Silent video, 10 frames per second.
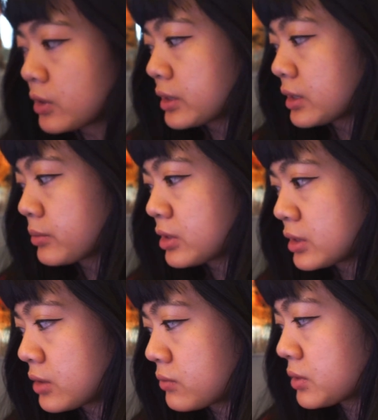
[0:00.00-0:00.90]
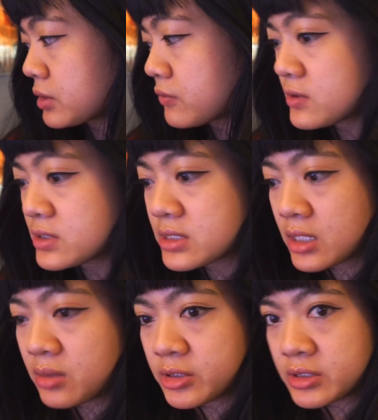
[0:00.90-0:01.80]
Alright, I'm gonna get rid of this
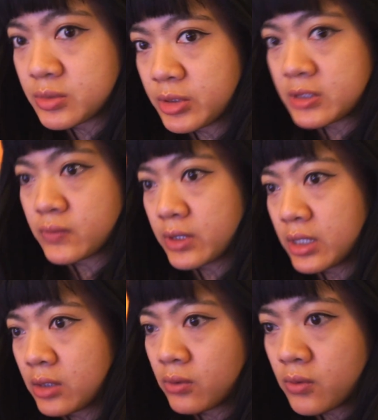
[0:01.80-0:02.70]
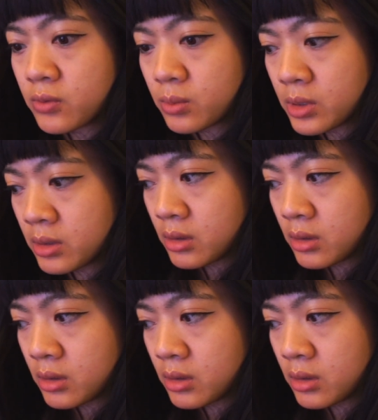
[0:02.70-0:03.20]
tablet because when I get home,